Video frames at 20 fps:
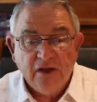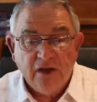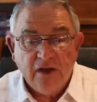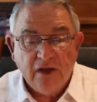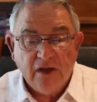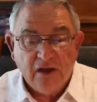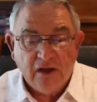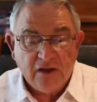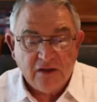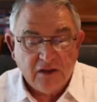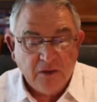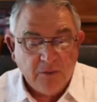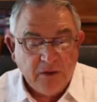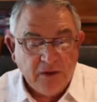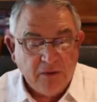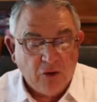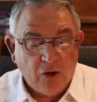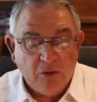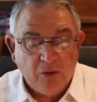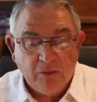to be
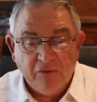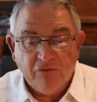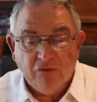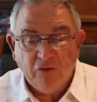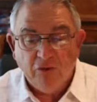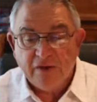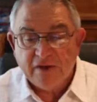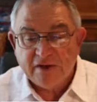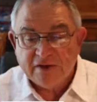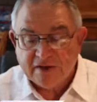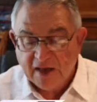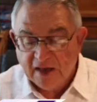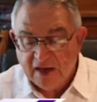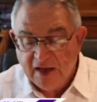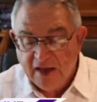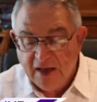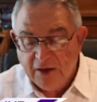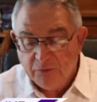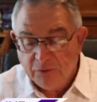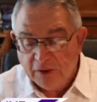brought before the
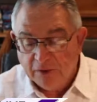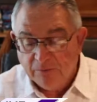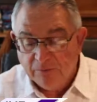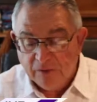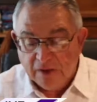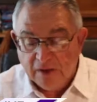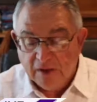Sanhedrin.